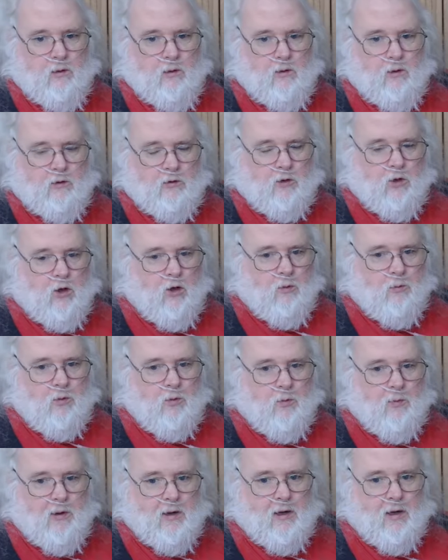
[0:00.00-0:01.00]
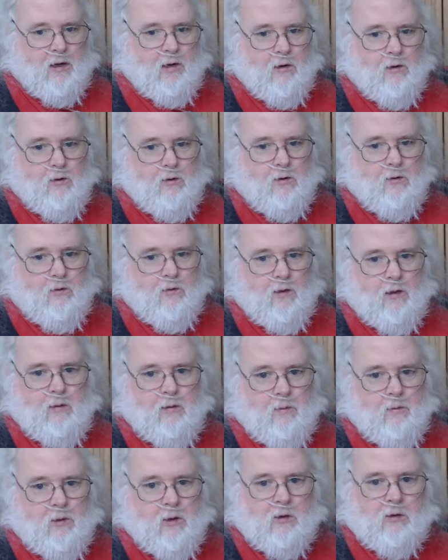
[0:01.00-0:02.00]
It's all prepared. They
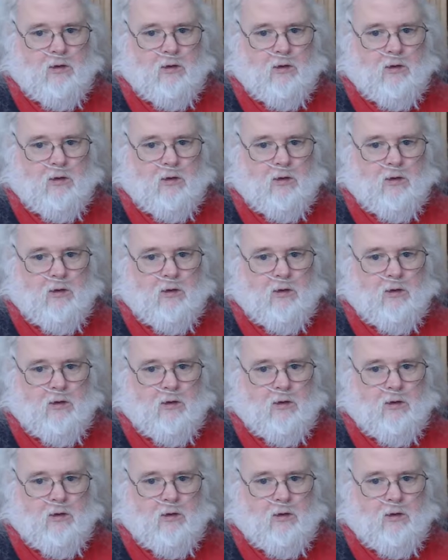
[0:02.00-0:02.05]
look